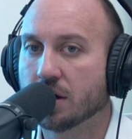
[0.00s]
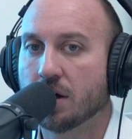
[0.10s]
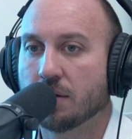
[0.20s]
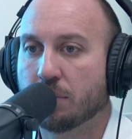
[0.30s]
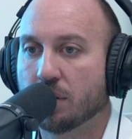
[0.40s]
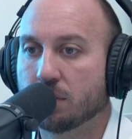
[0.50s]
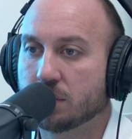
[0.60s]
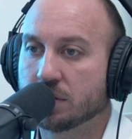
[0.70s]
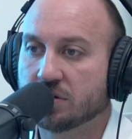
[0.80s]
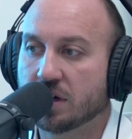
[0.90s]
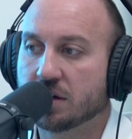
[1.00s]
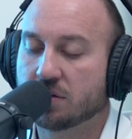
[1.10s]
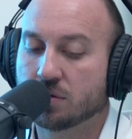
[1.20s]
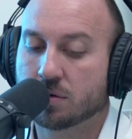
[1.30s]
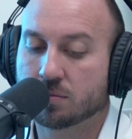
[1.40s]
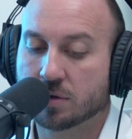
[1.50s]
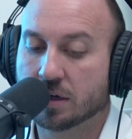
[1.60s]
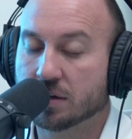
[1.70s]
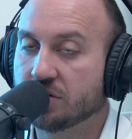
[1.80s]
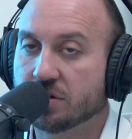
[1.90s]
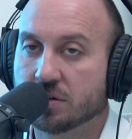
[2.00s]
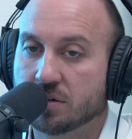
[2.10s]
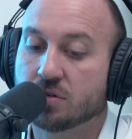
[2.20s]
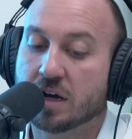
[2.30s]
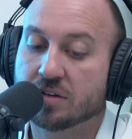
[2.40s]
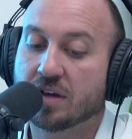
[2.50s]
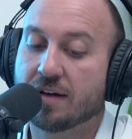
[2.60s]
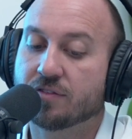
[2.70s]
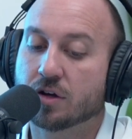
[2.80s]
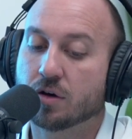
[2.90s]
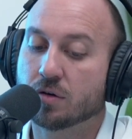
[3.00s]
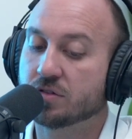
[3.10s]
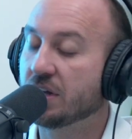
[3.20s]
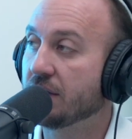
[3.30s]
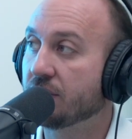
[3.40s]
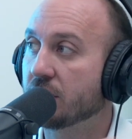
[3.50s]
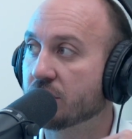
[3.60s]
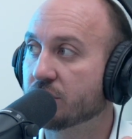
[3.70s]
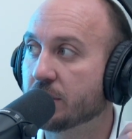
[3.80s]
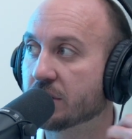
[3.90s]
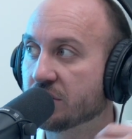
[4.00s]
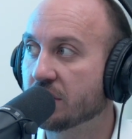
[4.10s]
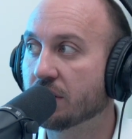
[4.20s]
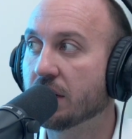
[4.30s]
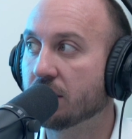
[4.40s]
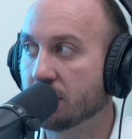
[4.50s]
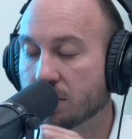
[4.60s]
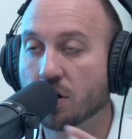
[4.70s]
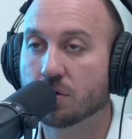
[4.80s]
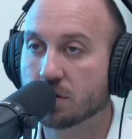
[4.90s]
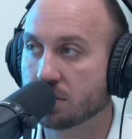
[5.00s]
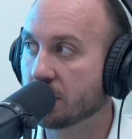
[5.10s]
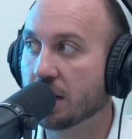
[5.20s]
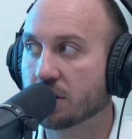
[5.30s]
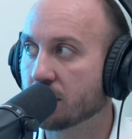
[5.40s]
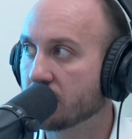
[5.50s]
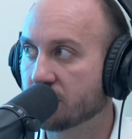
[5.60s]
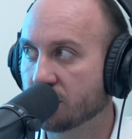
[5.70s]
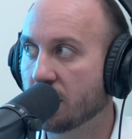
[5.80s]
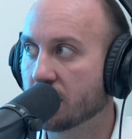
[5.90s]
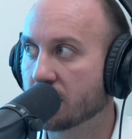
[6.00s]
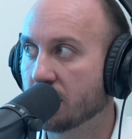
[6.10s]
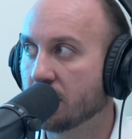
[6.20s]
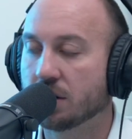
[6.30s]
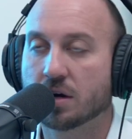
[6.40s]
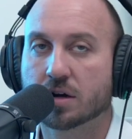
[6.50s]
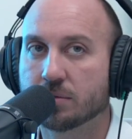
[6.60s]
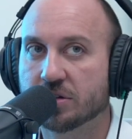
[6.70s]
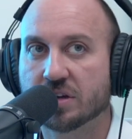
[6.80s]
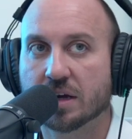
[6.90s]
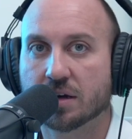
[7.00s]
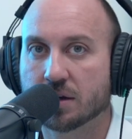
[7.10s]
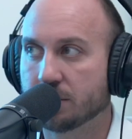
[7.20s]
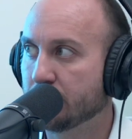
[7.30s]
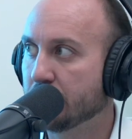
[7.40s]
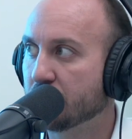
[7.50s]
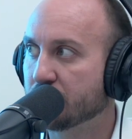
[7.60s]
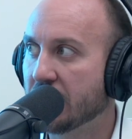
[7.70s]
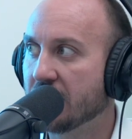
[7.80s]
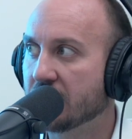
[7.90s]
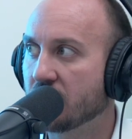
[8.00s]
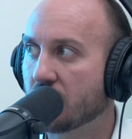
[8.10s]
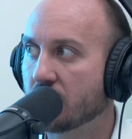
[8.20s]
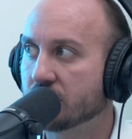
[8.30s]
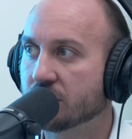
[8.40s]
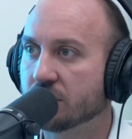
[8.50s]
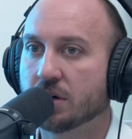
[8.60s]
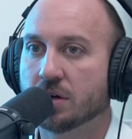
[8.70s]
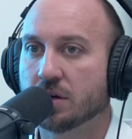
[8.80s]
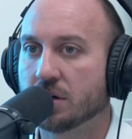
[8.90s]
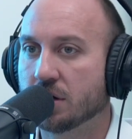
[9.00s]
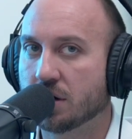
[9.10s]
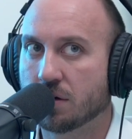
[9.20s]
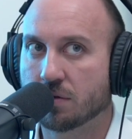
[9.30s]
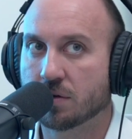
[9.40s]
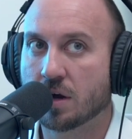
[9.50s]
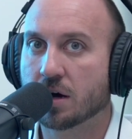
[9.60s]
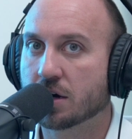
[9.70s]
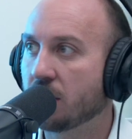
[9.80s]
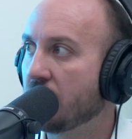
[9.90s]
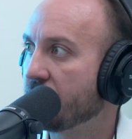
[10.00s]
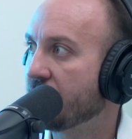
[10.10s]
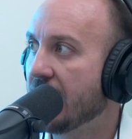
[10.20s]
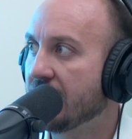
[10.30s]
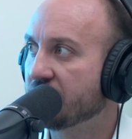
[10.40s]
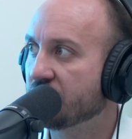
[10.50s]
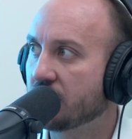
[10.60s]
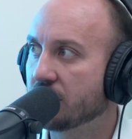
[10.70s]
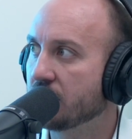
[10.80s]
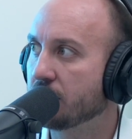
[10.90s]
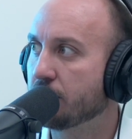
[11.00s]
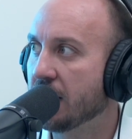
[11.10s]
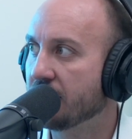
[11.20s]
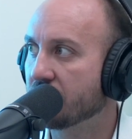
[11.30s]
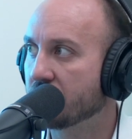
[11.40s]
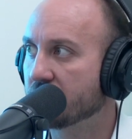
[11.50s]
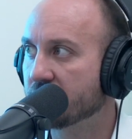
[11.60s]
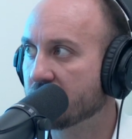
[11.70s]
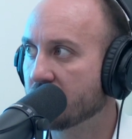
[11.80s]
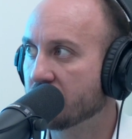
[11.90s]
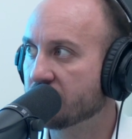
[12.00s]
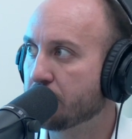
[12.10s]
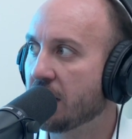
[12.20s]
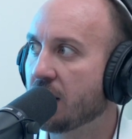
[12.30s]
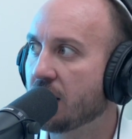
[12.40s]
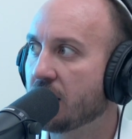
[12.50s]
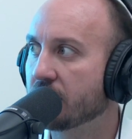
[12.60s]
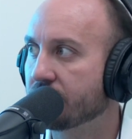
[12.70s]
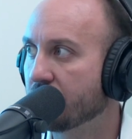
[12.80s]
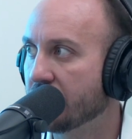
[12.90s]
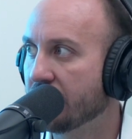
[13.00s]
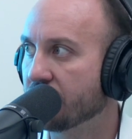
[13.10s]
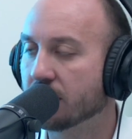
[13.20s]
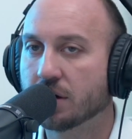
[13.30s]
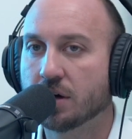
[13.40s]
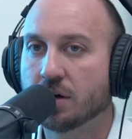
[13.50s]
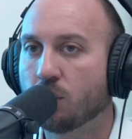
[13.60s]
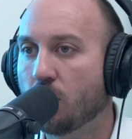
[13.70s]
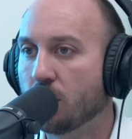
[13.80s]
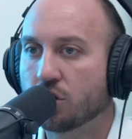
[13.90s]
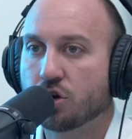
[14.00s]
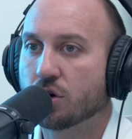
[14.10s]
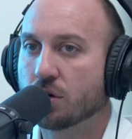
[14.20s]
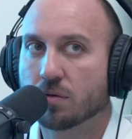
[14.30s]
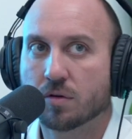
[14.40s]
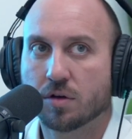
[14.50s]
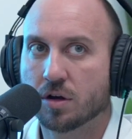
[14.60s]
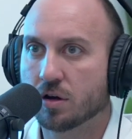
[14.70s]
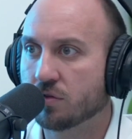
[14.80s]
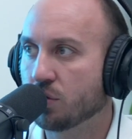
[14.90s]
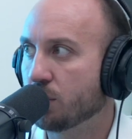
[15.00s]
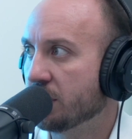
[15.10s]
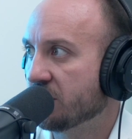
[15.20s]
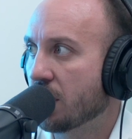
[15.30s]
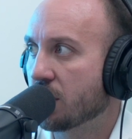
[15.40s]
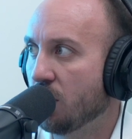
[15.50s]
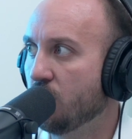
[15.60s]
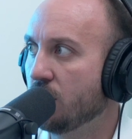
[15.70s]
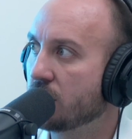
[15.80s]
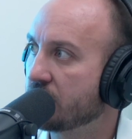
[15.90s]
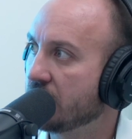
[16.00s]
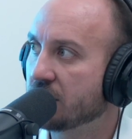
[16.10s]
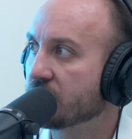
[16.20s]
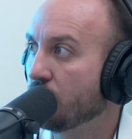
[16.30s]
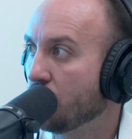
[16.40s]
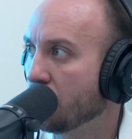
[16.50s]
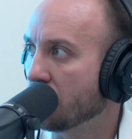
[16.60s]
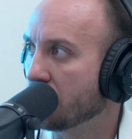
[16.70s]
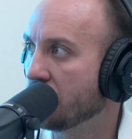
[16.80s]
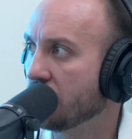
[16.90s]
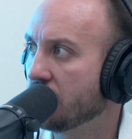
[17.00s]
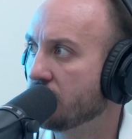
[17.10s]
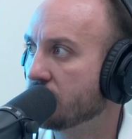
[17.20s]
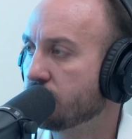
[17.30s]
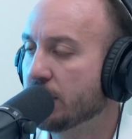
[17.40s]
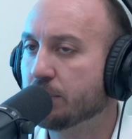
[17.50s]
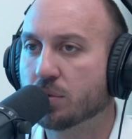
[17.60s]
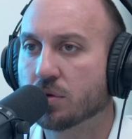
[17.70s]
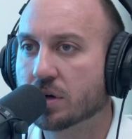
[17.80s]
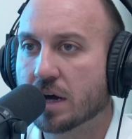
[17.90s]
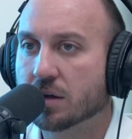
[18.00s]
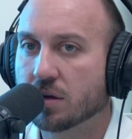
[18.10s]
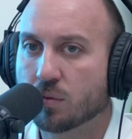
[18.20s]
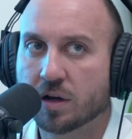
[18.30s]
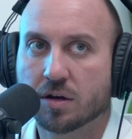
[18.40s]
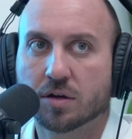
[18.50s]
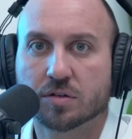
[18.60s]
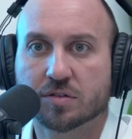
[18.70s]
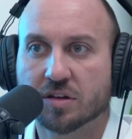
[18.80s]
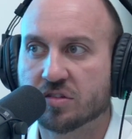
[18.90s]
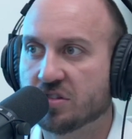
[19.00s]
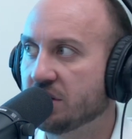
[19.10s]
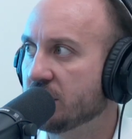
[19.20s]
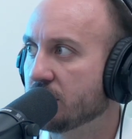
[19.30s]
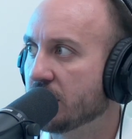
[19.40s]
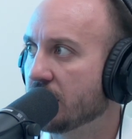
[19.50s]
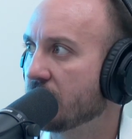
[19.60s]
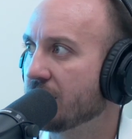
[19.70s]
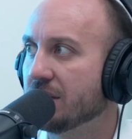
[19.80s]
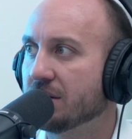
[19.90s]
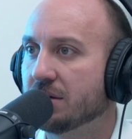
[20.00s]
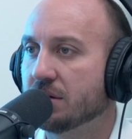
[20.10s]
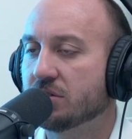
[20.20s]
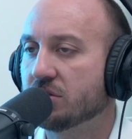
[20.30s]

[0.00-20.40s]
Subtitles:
But we said to them, like, listen, you guys have to go and stand. If you're going to smoke a cigarette, you got to go to the truck. You're not going to be standing in these people's backyards, knocking off ash onto their pavers, into their spa, whatever, while you're, doing stucco work. That doesn't work. People look out their windows, they see you there. It's just